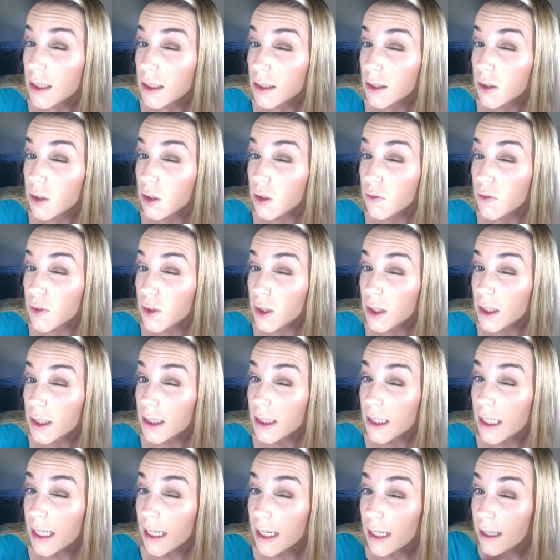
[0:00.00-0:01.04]
don't know if you can
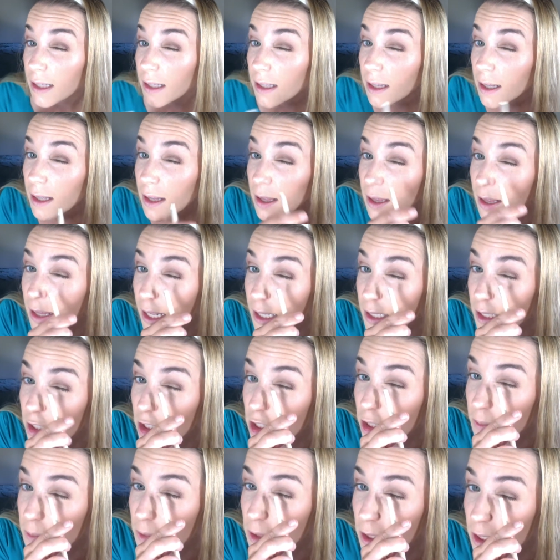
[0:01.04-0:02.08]
see that
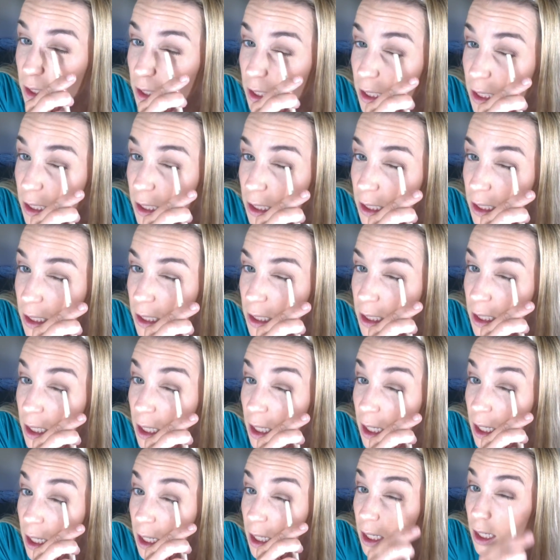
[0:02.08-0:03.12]
shimmery
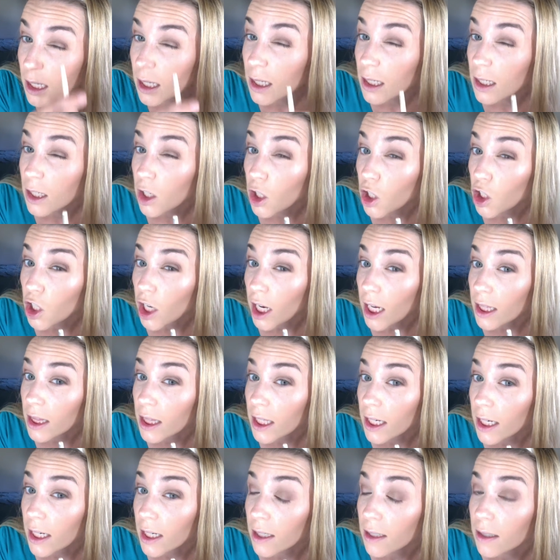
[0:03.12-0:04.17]
shade
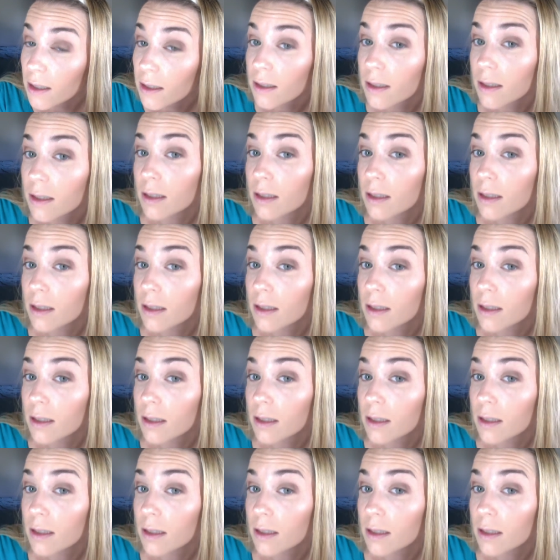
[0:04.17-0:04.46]
there.